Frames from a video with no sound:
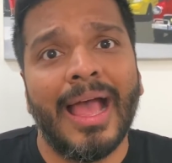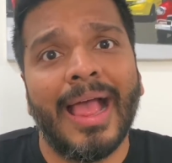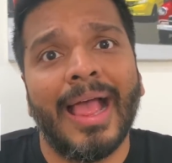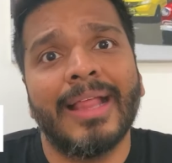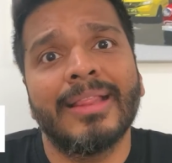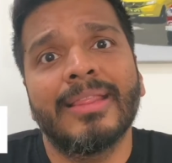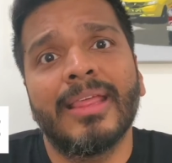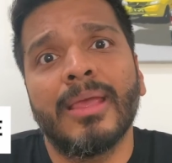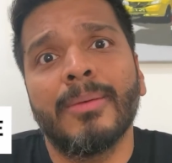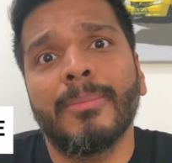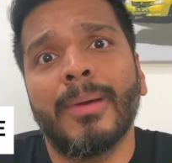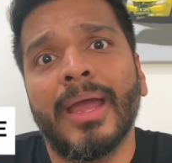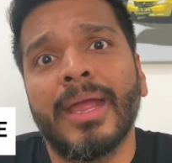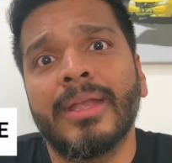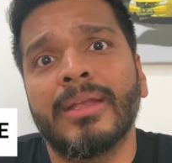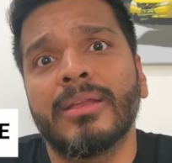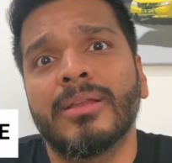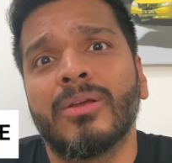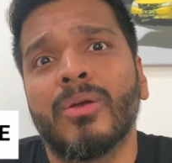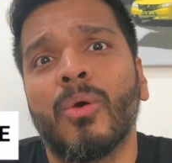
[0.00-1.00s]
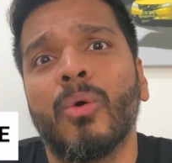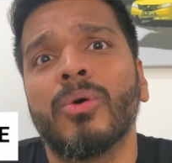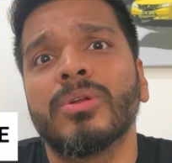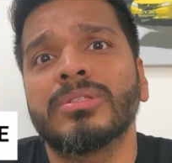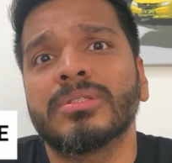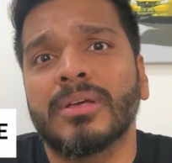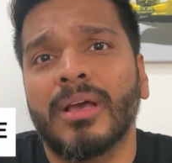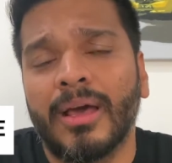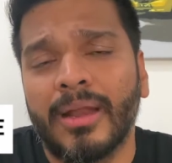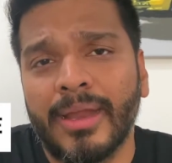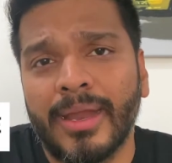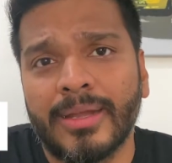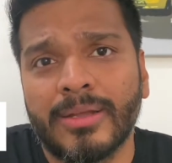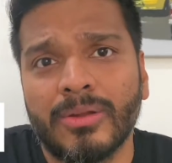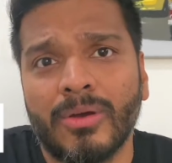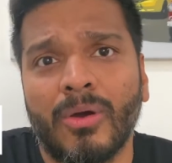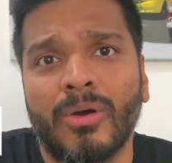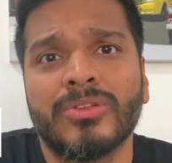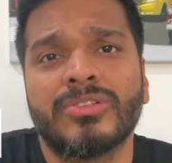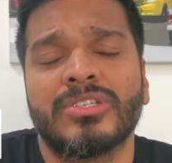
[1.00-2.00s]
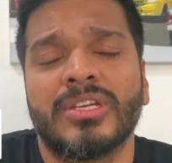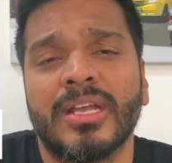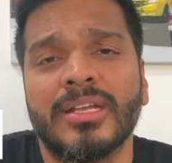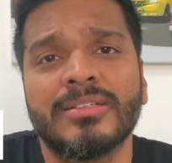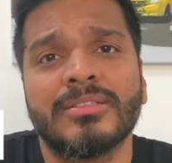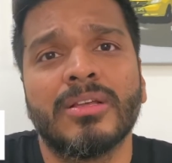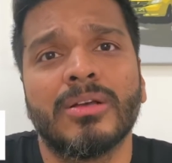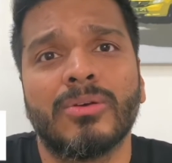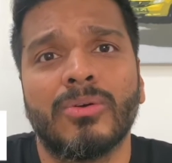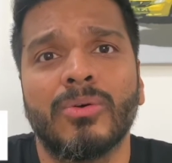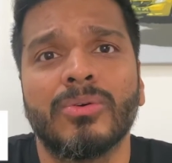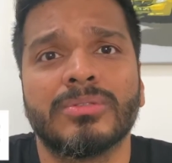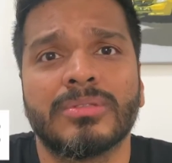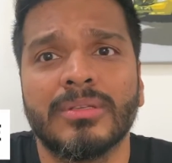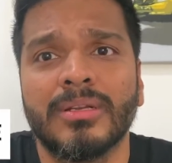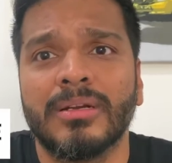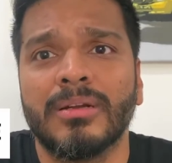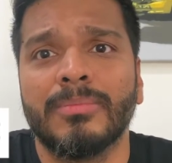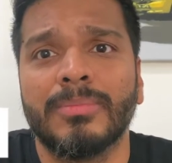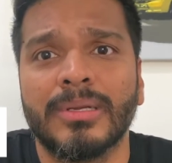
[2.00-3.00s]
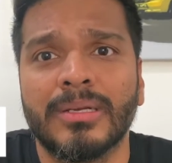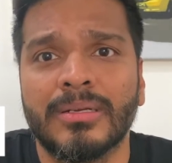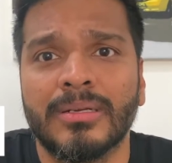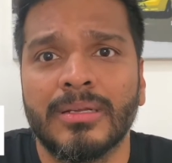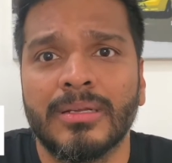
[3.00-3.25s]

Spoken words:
and they might course correct or change the course a little bit.